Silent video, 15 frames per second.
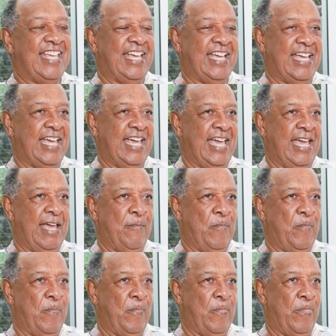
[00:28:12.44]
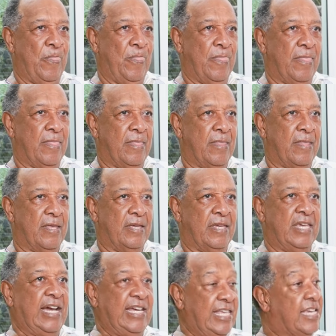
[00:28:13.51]
then um,
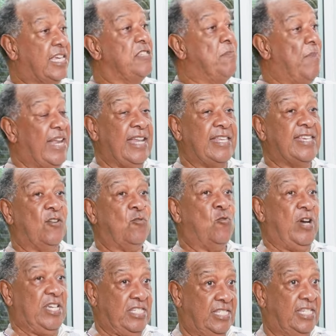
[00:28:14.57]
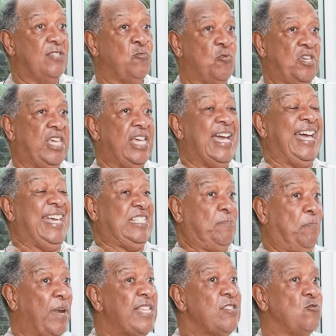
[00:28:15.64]
if I had a kid manager who I sit with him, I
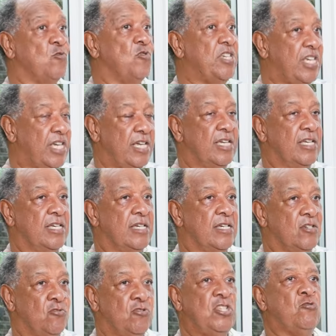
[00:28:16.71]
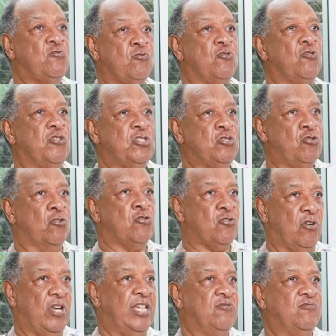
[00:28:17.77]
explain to him, you need to know your
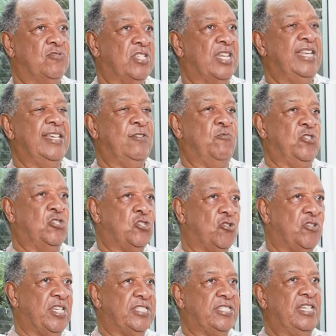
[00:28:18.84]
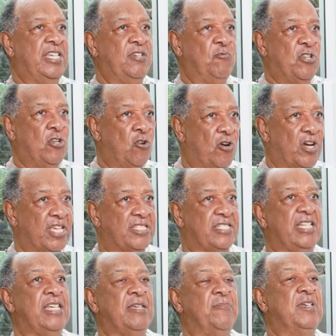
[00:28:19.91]
doctor like to train him with short sleep, with long
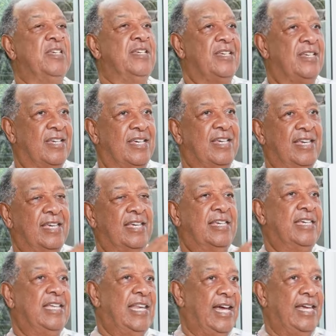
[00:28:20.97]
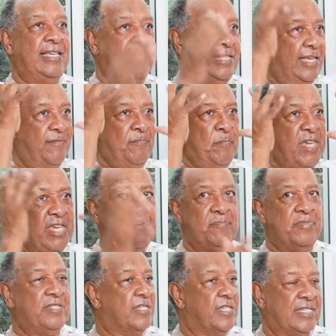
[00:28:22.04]
sleep he liked the
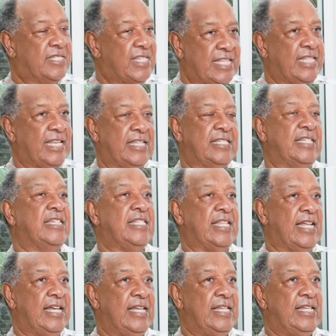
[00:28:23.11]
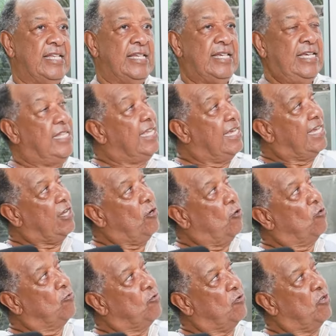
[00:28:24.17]
beams, etc., etc. And then he
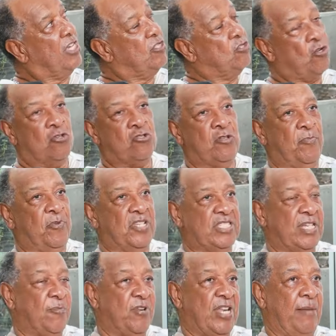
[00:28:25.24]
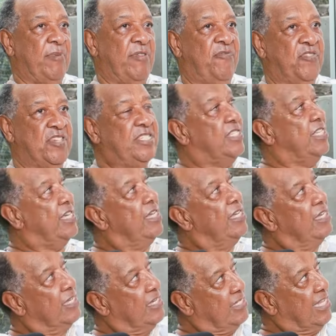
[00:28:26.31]
go to his doctor, for example, number 15,
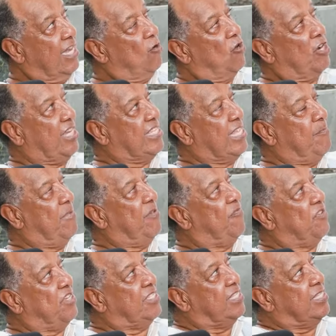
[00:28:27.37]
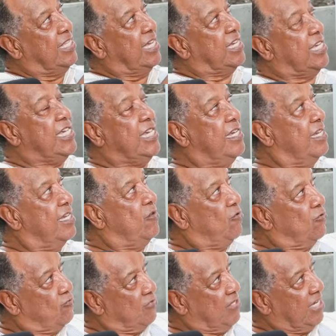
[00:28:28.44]
and the lock in number the key. He
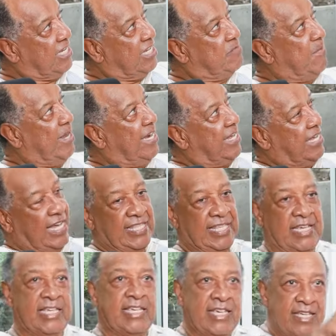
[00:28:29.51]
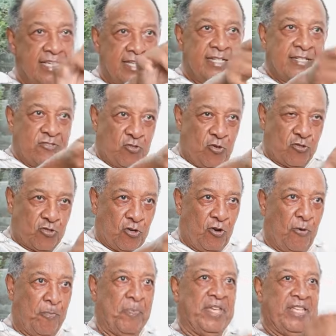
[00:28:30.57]
go to the key manager, he had the key, doctor
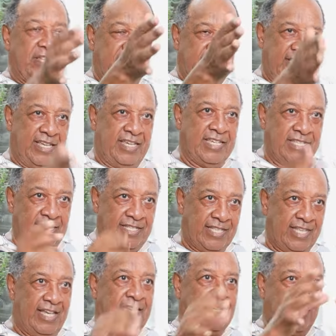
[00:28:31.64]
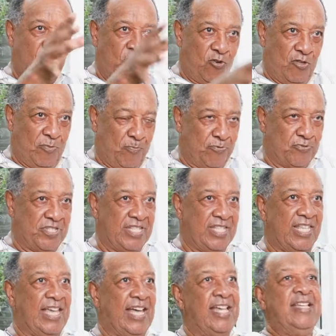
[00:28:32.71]
open, the key is there, he cloth puts in mm.
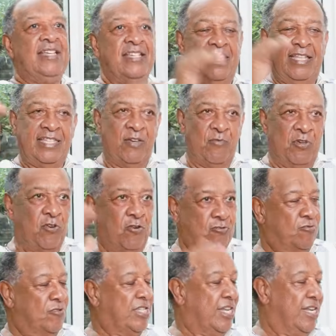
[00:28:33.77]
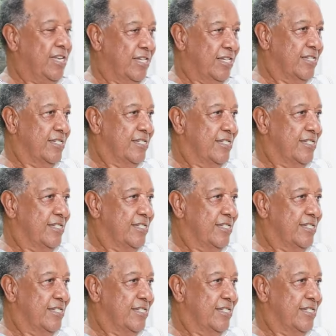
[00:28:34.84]
there, and then we go to the